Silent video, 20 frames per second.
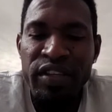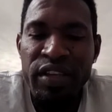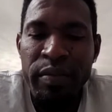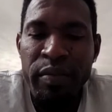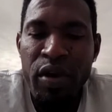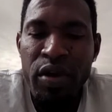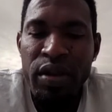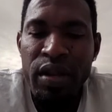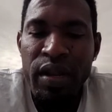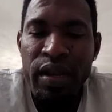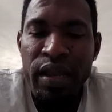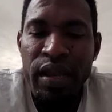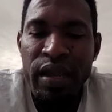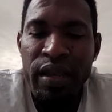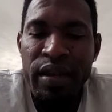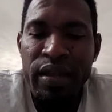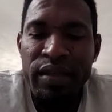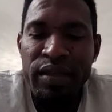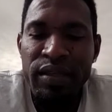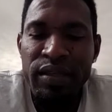it's about the
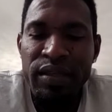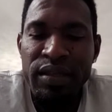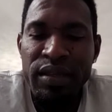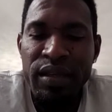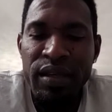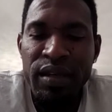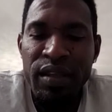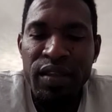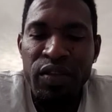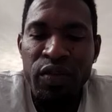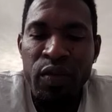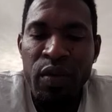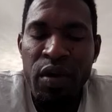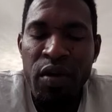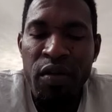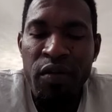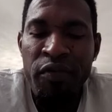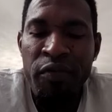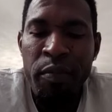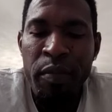ladies and the
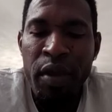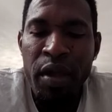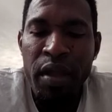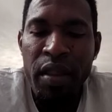12th